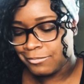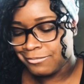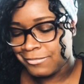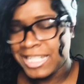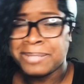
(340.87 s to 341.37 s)

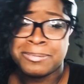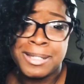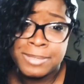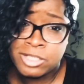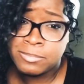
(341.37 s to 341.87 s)
And I probably
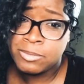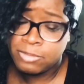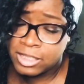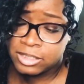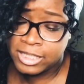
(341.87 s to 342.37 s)
should be wearing
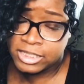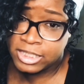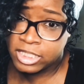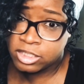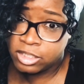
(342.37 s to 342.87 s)
a latex
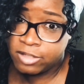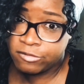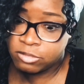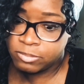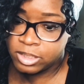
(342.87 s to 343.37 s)
gloves,
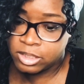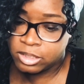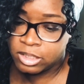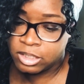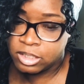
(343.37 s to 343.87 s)
but
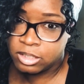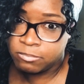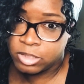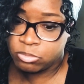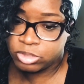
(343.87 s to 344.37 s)
I
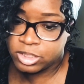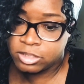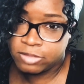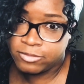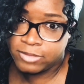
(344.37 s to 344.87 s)
ordered these off
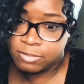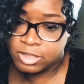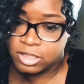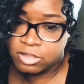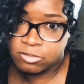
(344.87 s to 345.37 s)
of
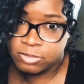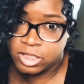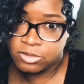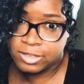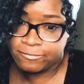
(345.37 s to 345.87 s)
Amazon, so I'm going to use
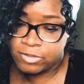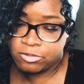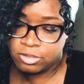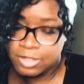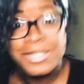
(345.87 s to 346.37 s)
them first
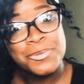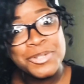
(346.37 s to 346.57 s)
and then order some